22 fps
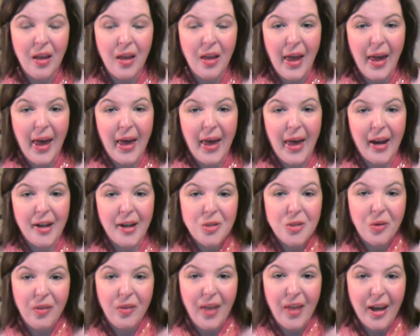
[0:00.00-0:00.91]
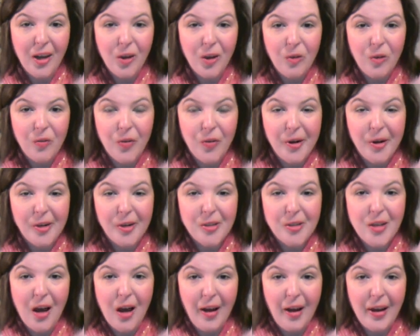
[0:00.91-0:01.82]
and I do thank you for your
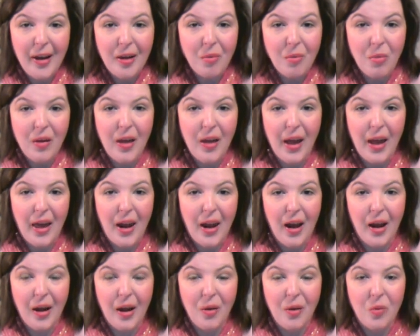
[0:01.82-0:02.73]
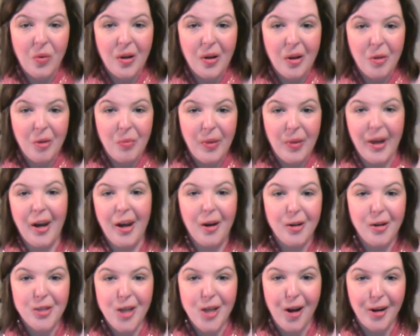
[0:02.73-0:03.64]
time, and I will plan
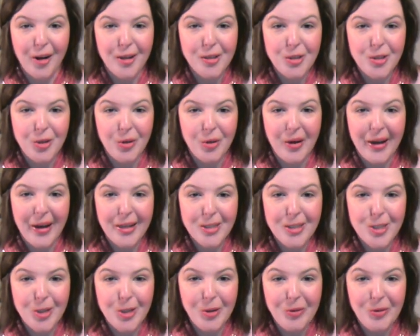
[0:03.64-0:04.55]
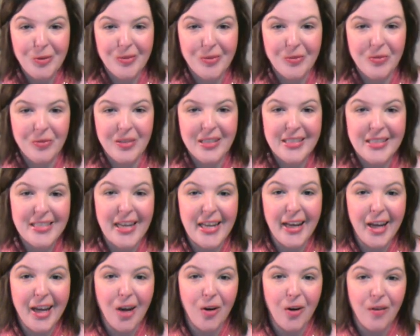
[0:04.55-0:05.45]
on talking to you guys soon. Take
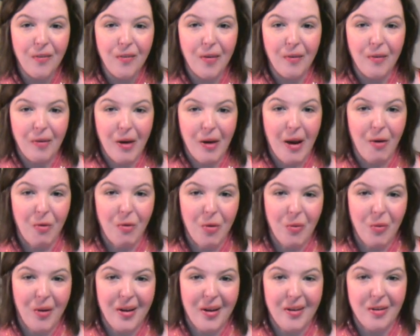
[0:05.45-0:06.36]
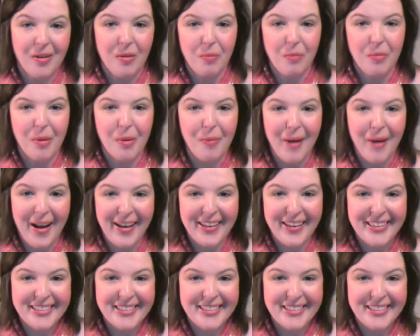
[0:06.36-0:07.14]
care of everyone. Bye-bye.